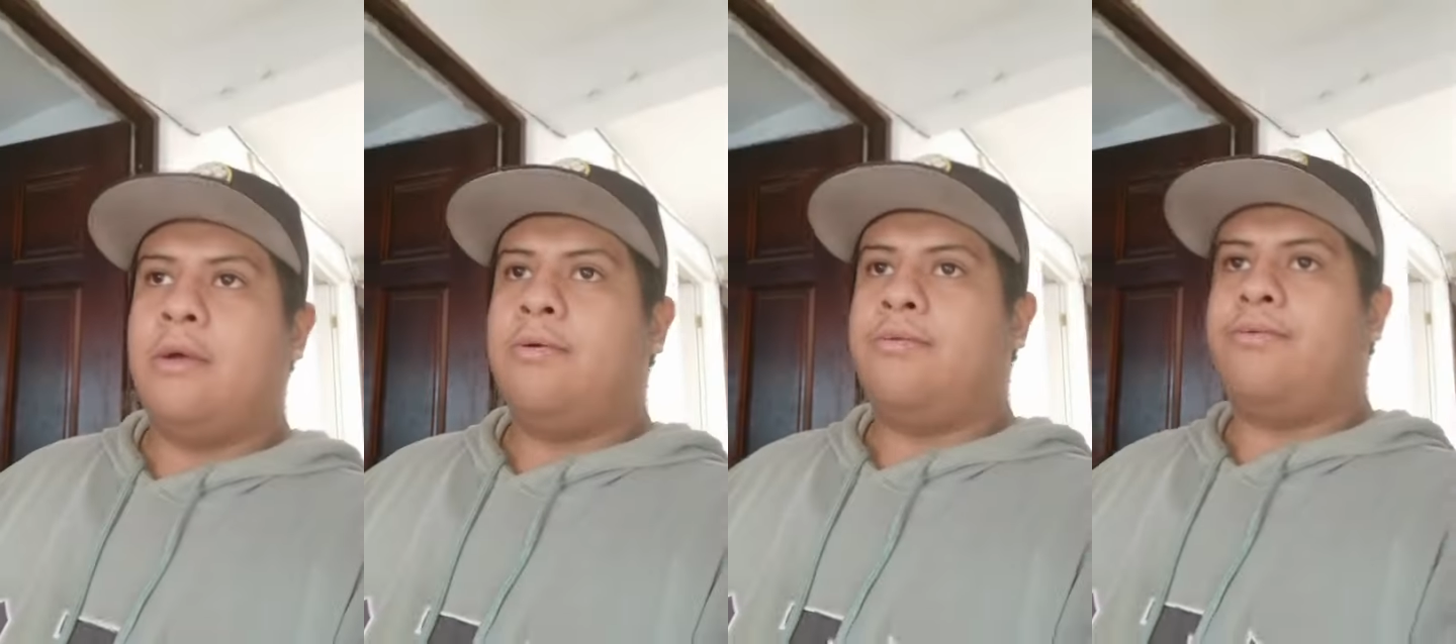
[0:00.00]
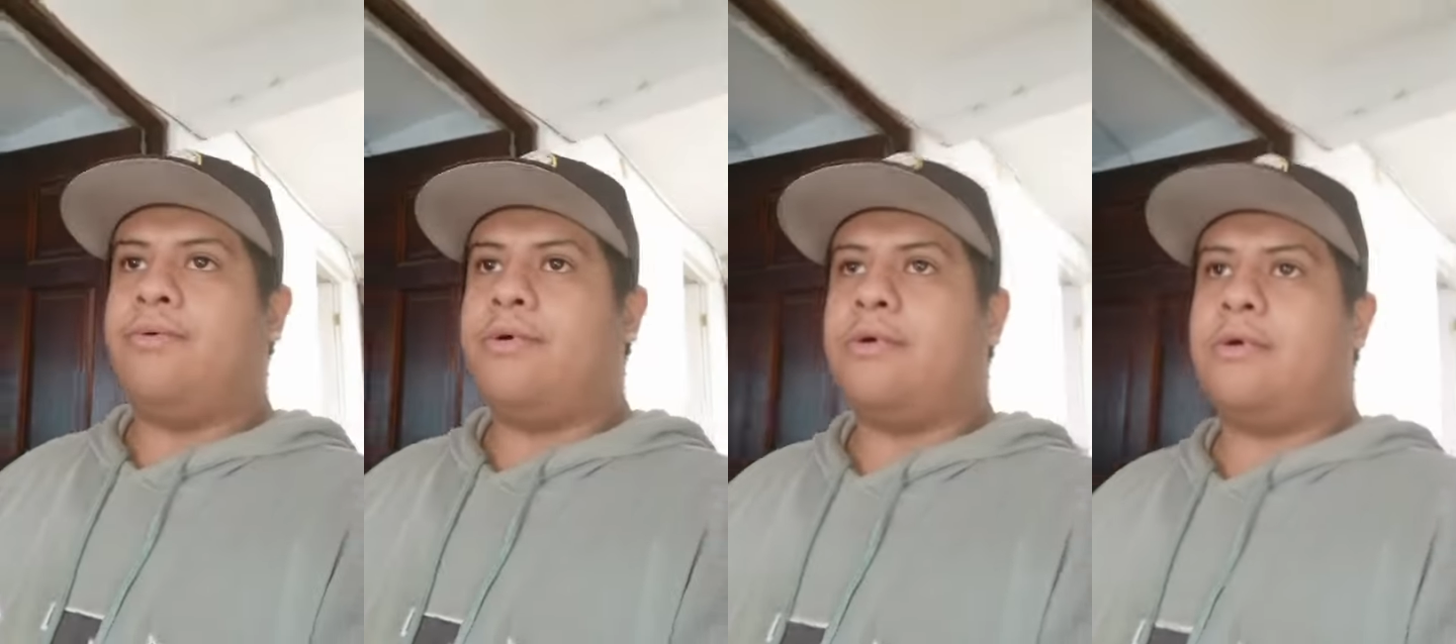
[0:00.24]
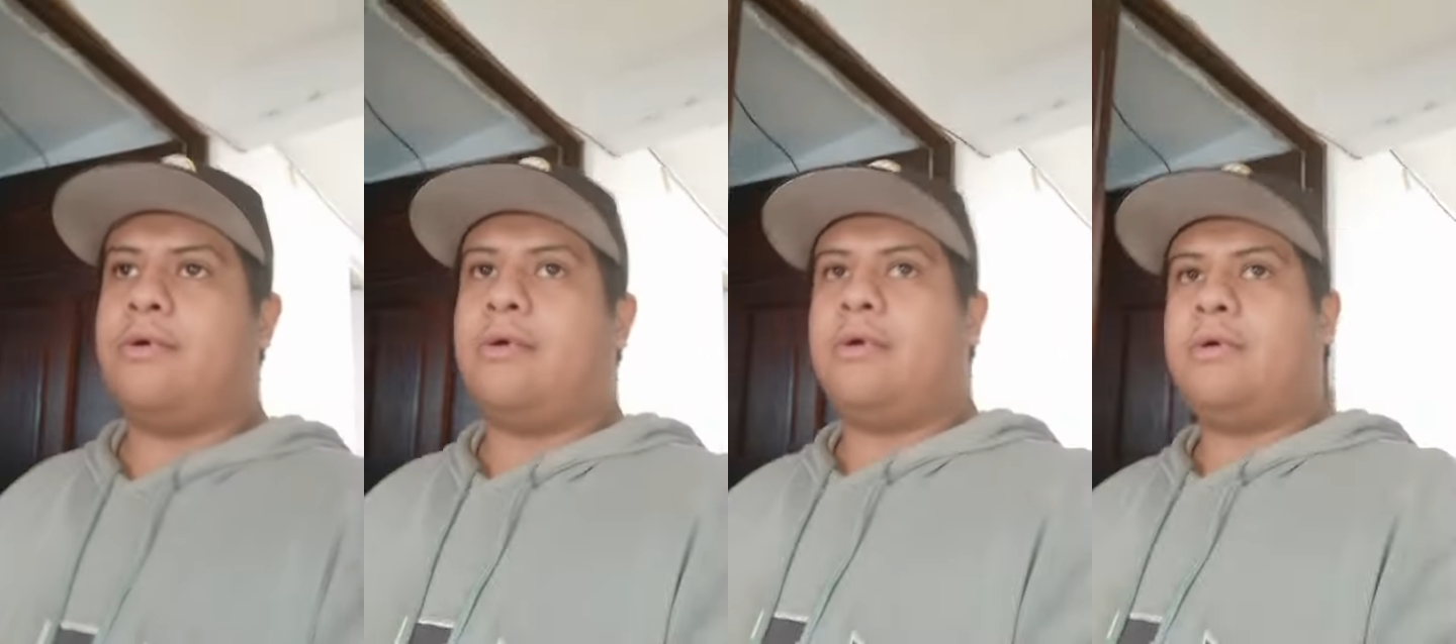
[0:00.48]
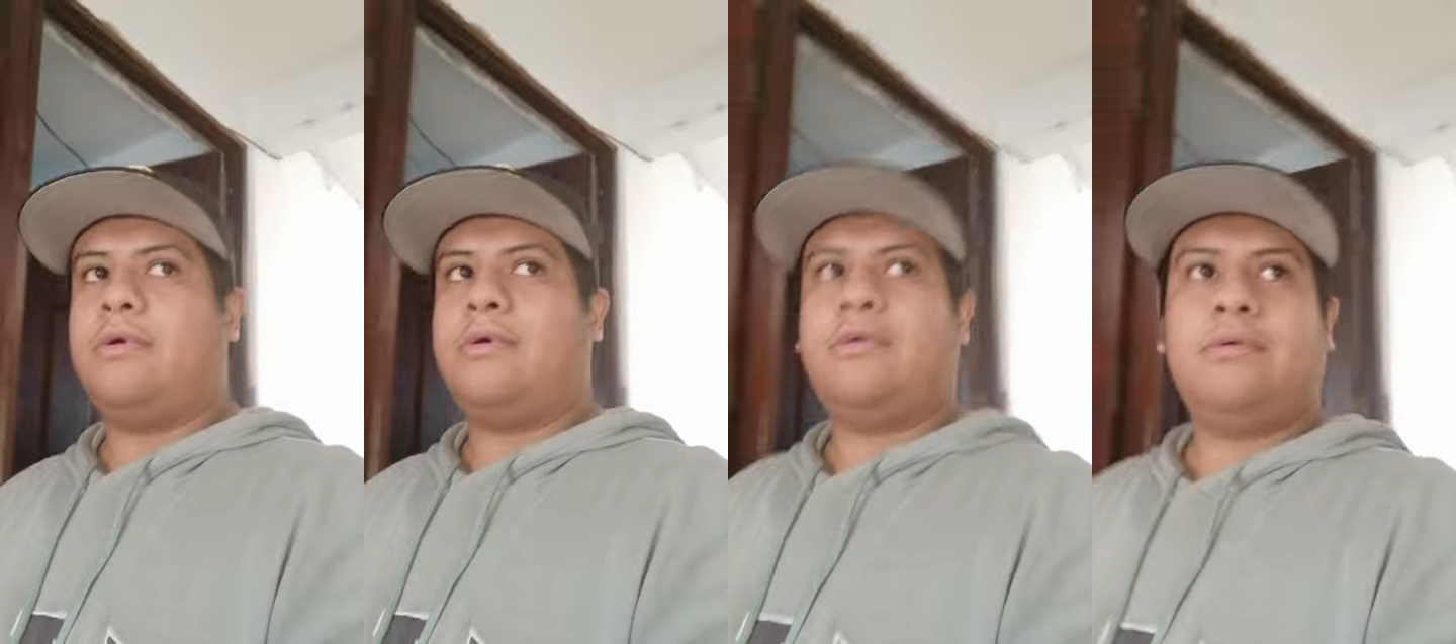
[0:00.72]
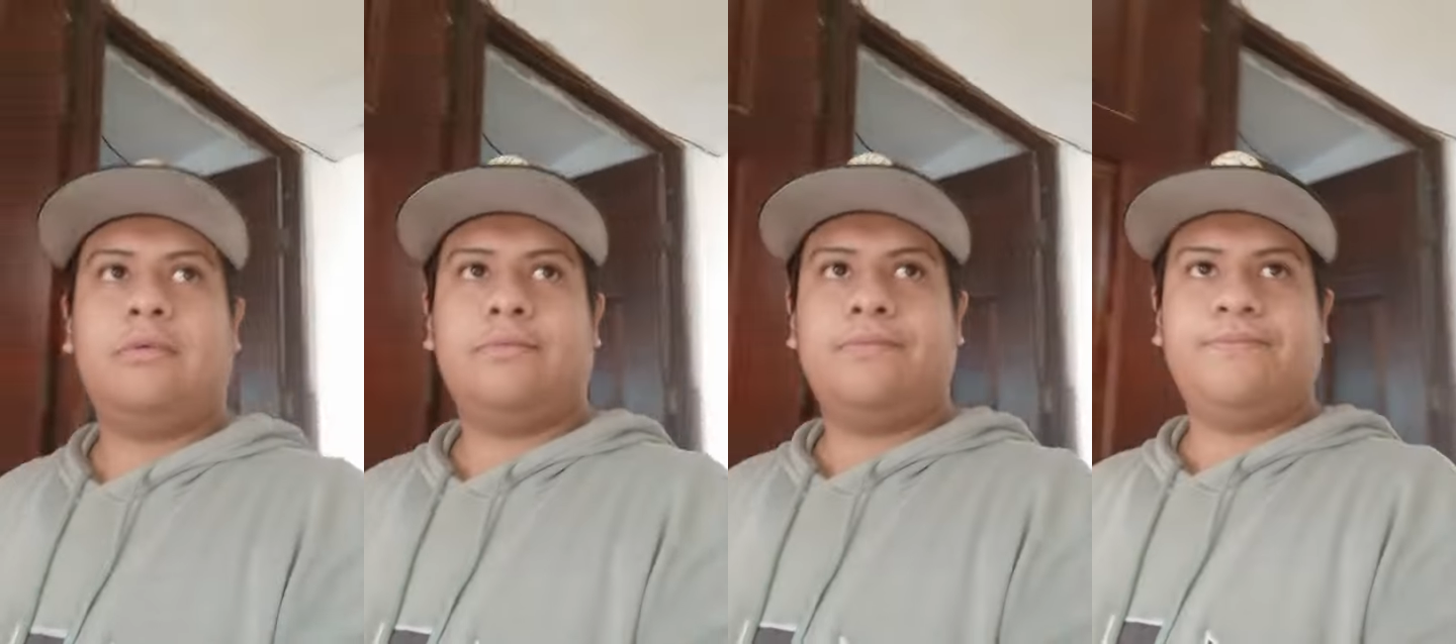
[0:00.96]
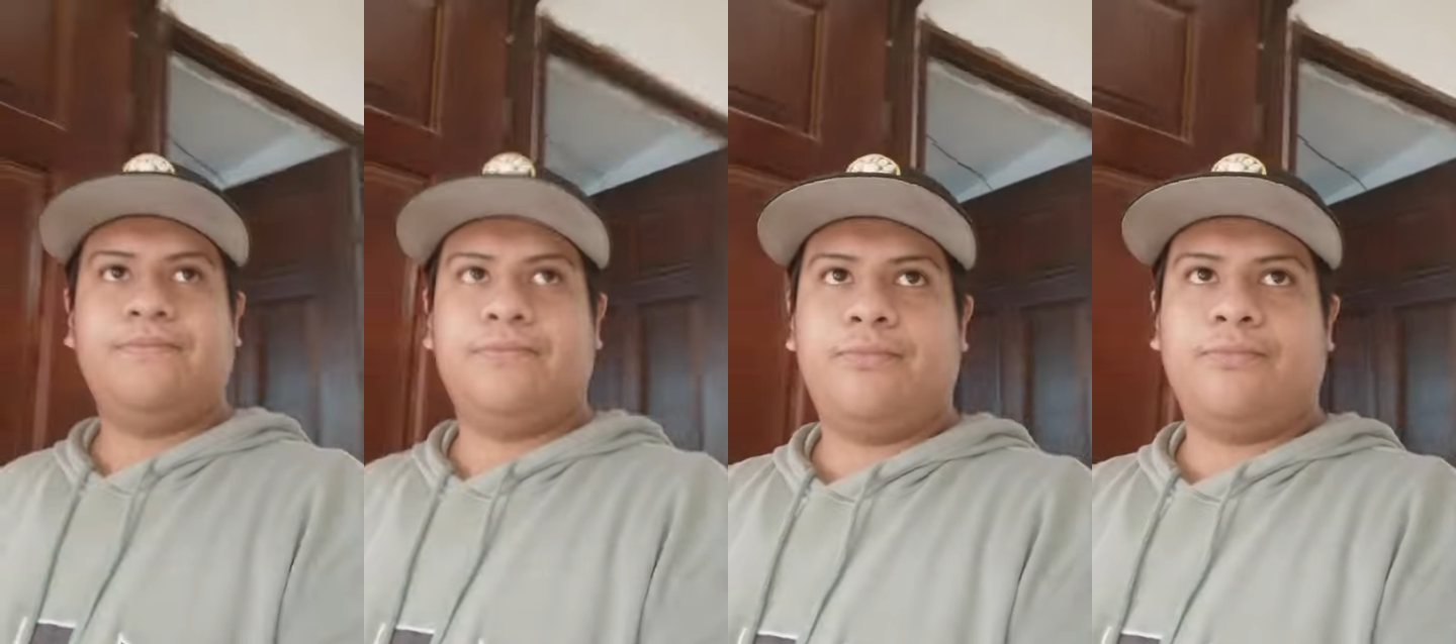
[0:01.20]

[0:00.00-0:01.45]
for